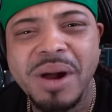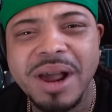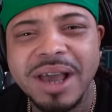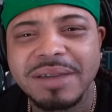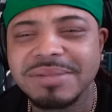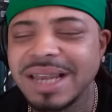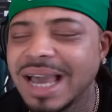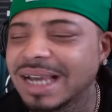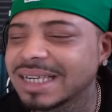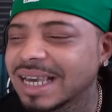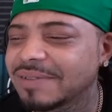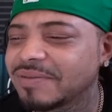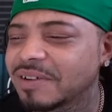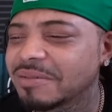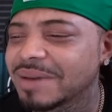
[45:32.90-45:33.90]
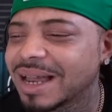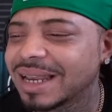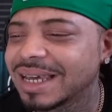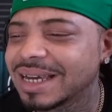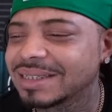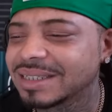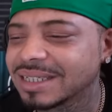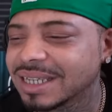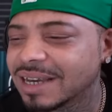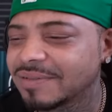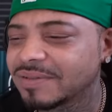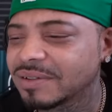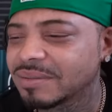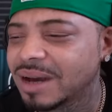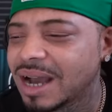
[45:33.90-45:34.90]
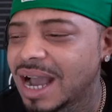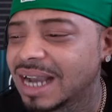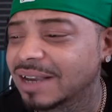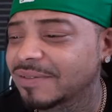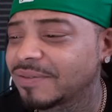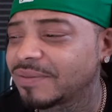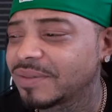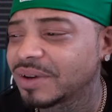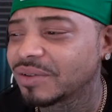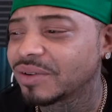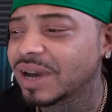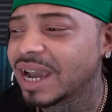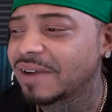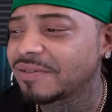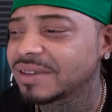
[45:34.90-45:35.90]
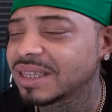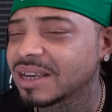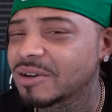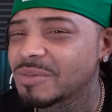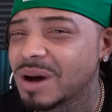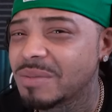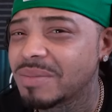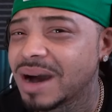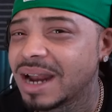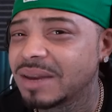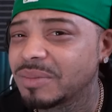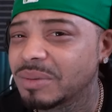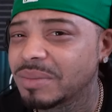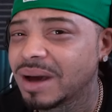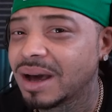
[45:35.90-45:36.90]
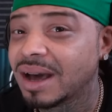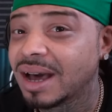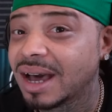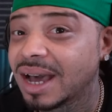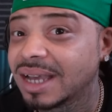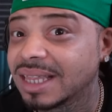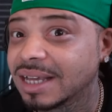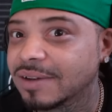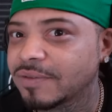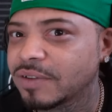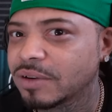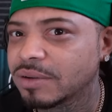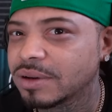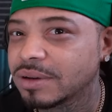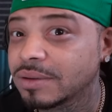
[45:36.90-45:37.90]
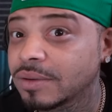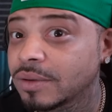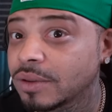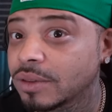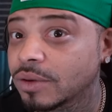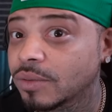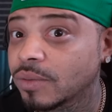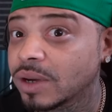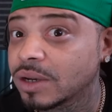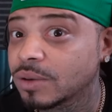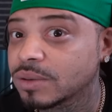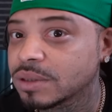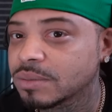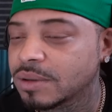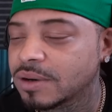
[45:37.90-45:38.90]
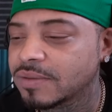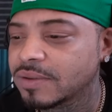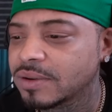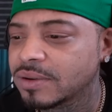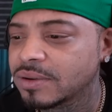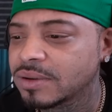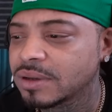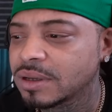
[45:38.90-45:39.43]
They be like, I can't feel my legs. I can't feel my. I can feel everything on my body, but my eyes. I can feel wrinkles in my phone.